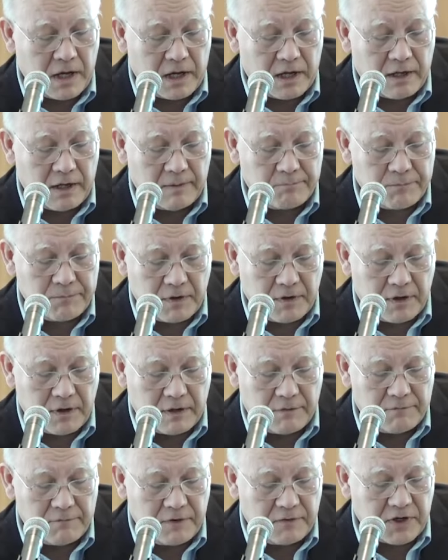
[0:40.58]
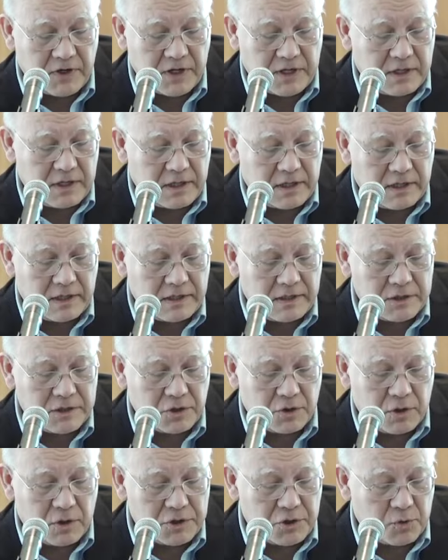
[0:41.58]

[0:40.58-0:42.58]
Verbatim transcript: Um, uh, Vivek uh, is, a,